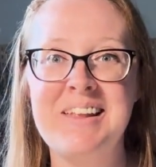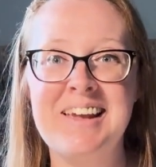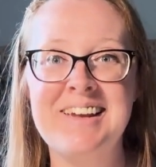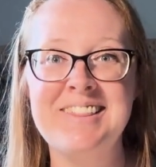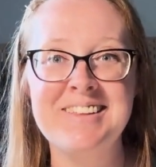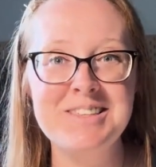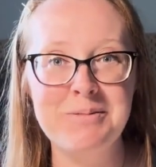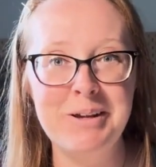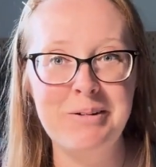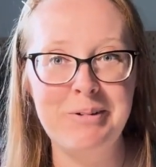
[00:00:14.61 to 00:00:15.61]
And this
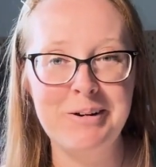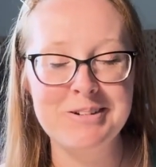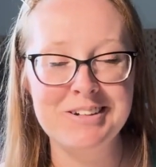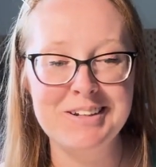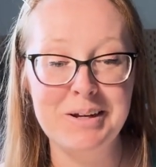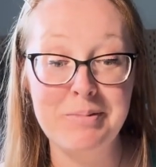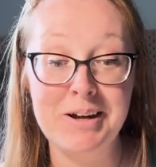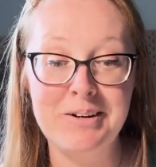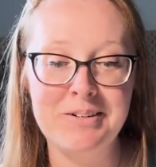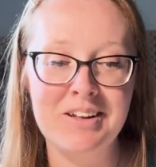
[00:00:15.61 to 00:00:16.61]
week, we are talking
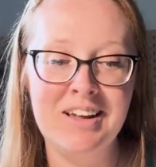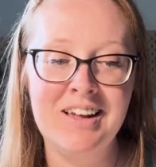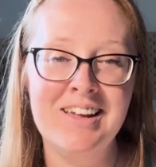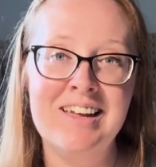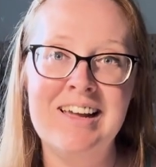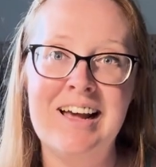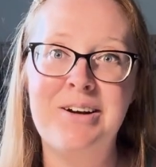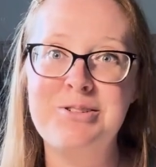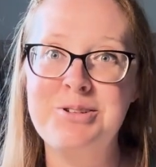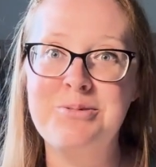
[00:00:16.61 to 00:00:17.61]
about
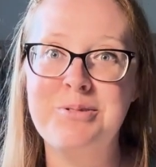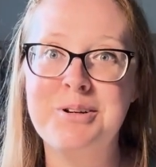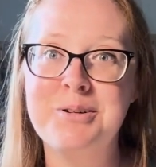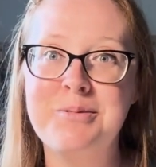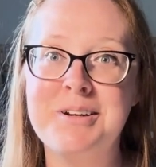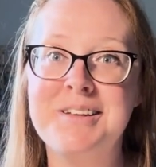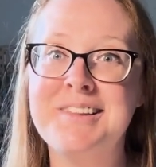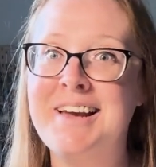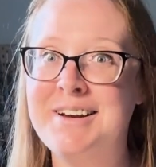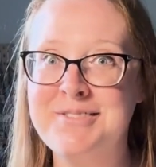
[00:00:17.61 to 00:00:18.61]
how to work with
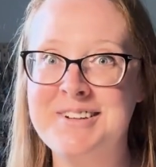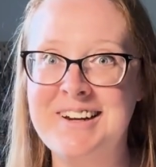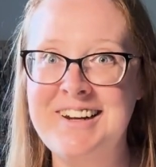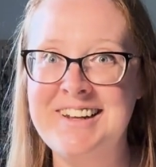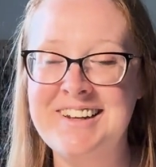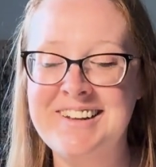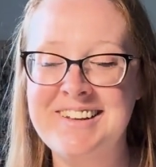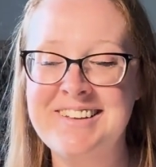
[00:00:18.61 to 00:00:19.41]
Aphrodite.